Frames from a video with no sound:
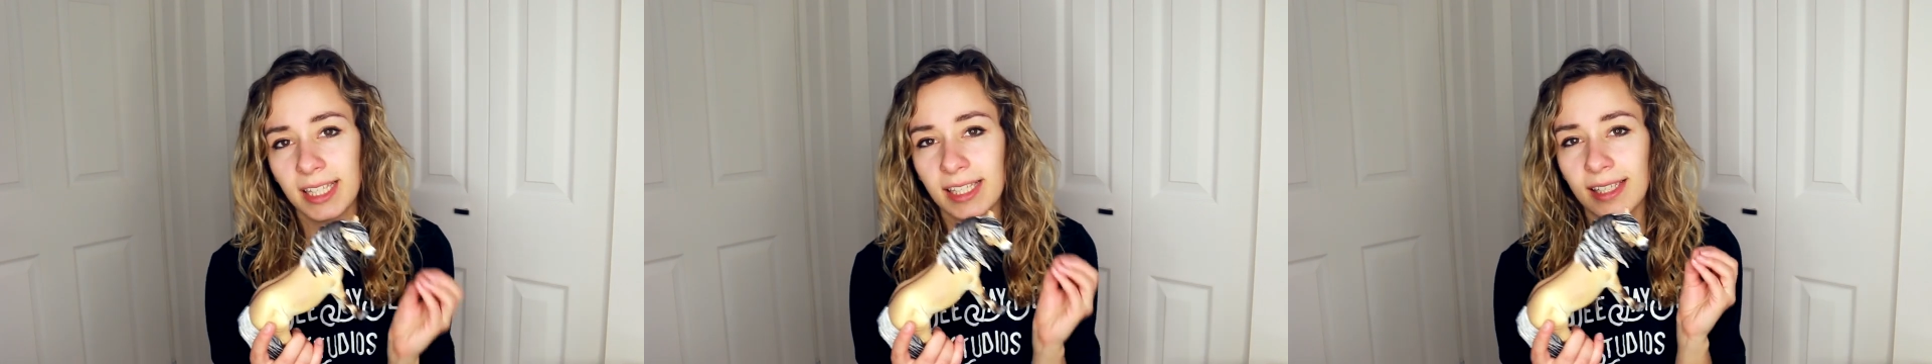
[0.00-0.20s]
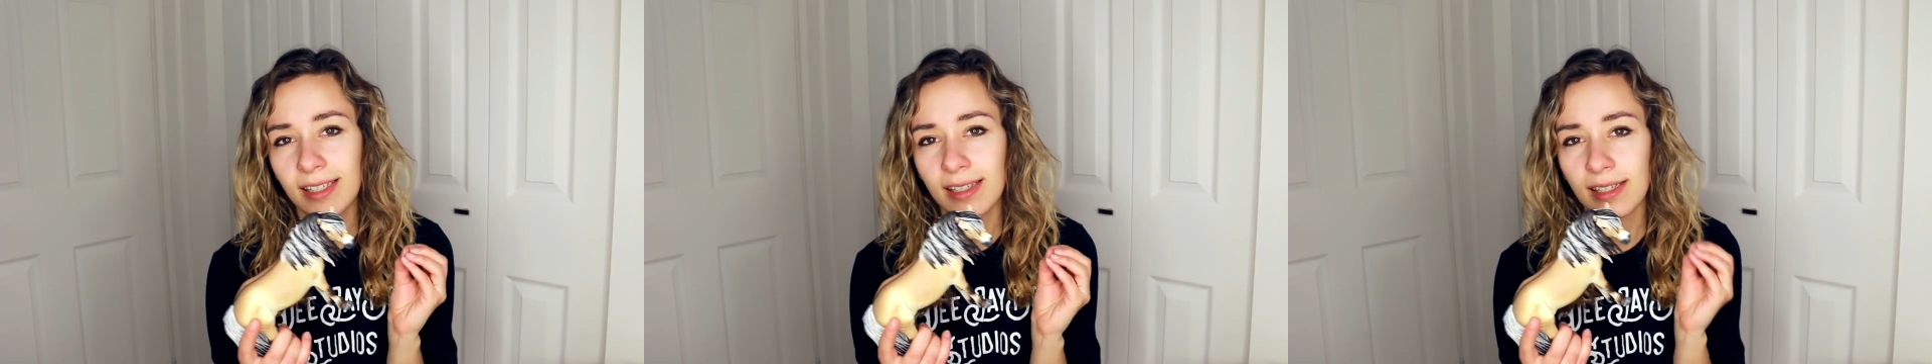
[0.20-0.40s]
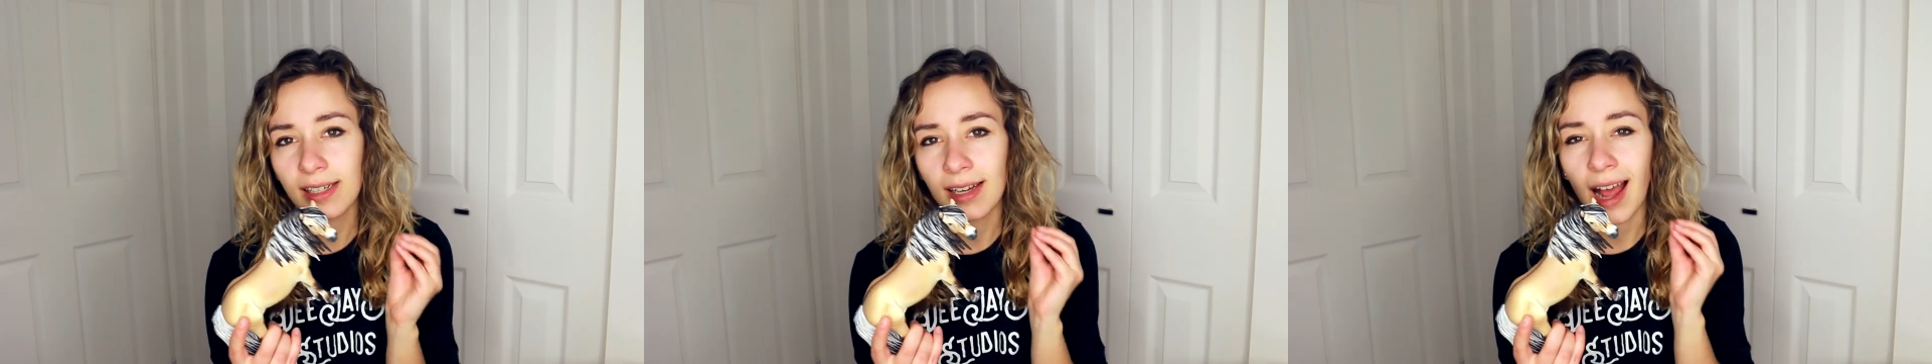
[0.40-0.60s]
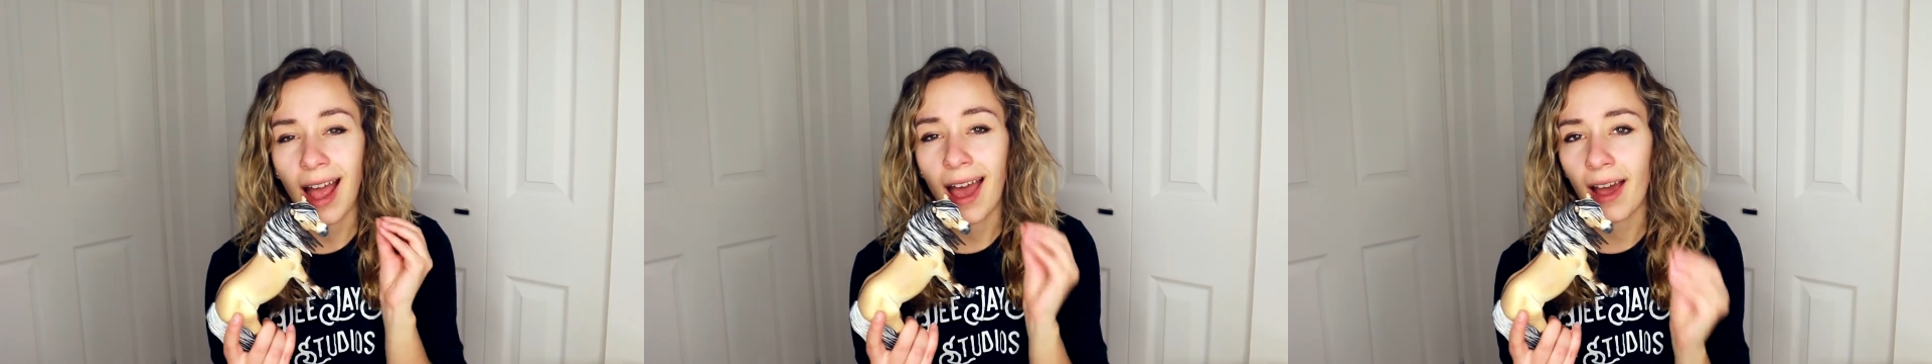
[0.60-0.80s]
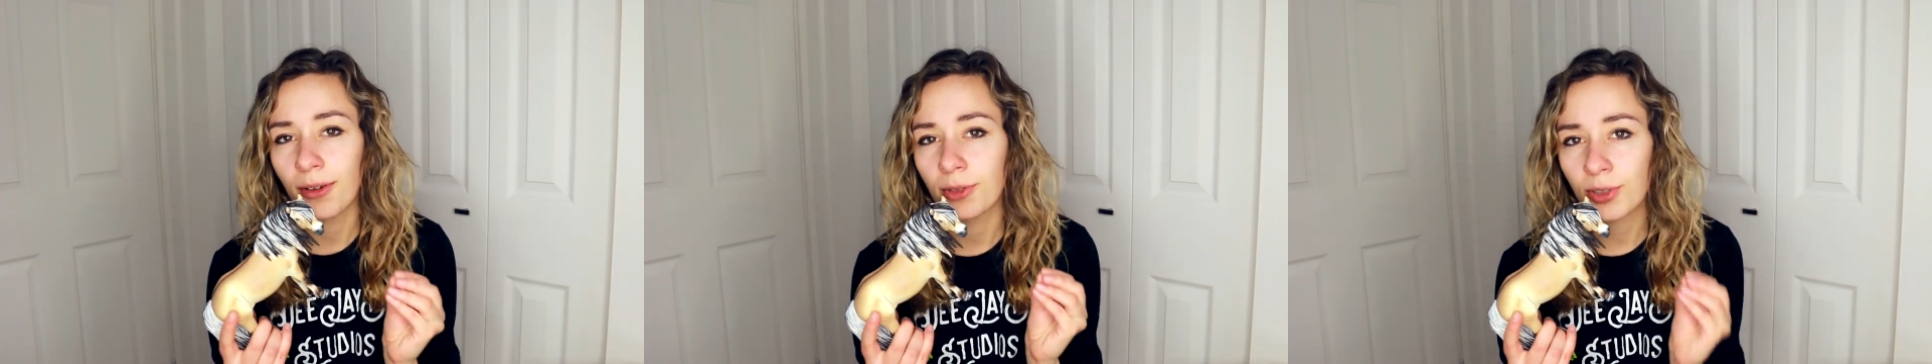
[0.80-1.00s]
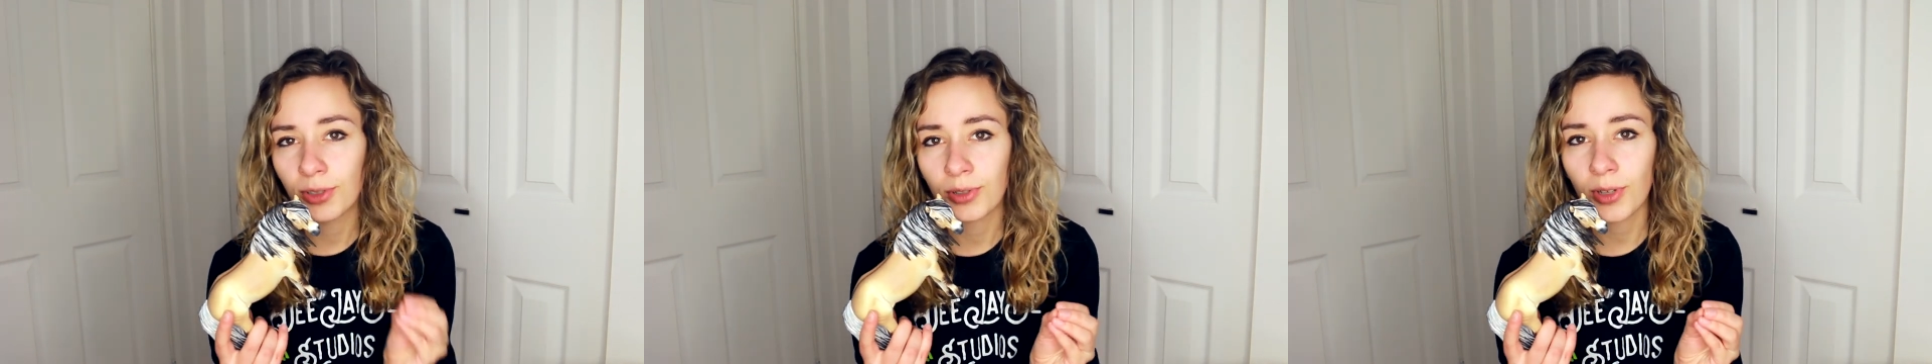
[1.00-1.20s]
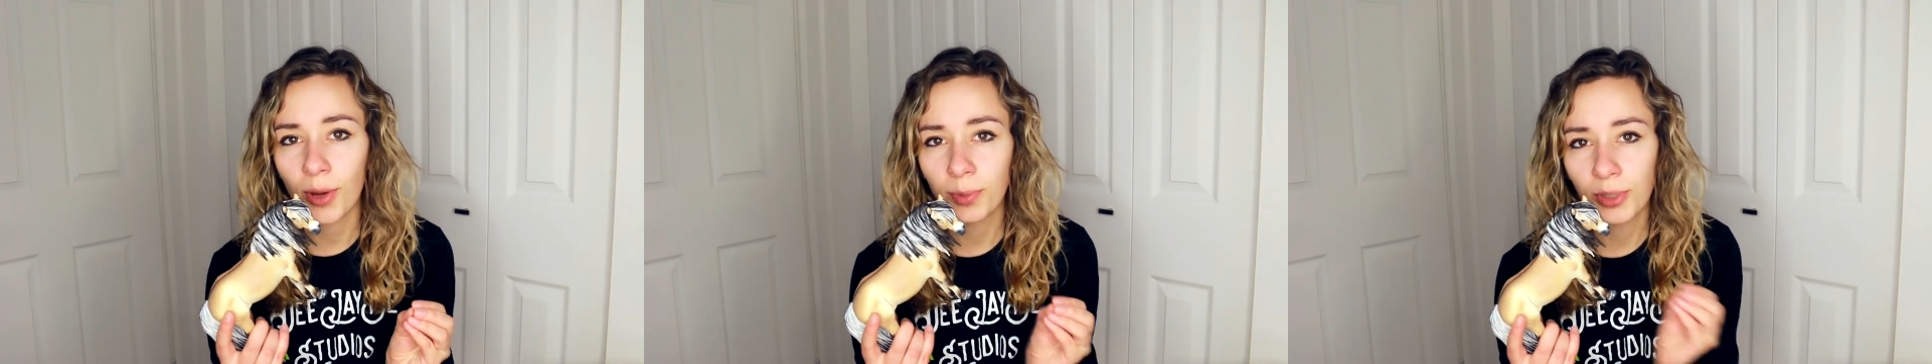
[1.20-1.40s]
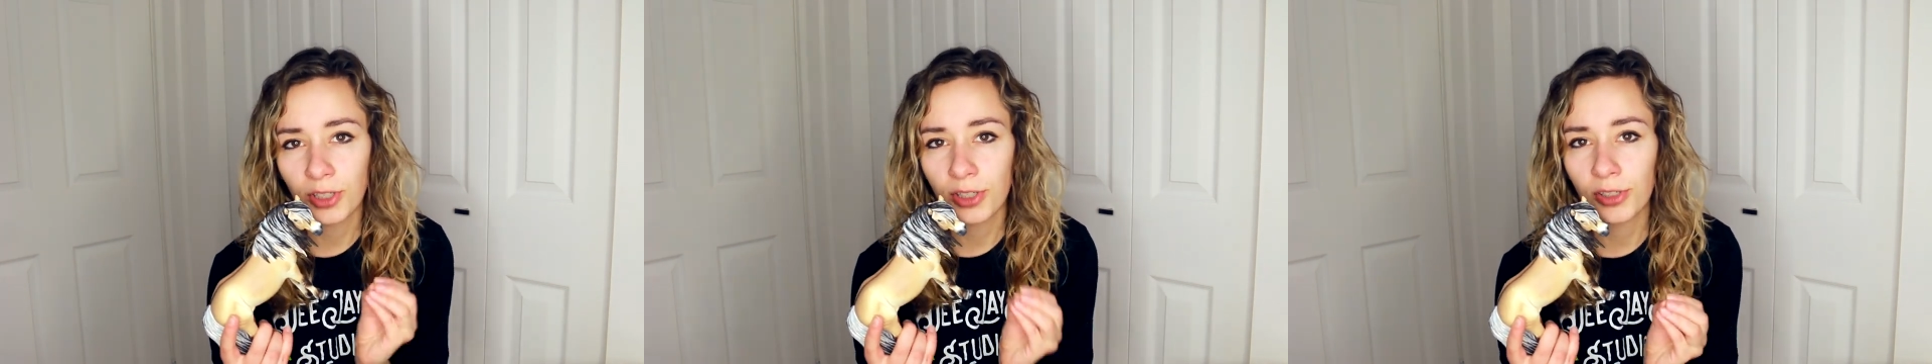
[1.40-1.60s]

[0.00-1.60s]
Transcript: this isn't a how-to sculpt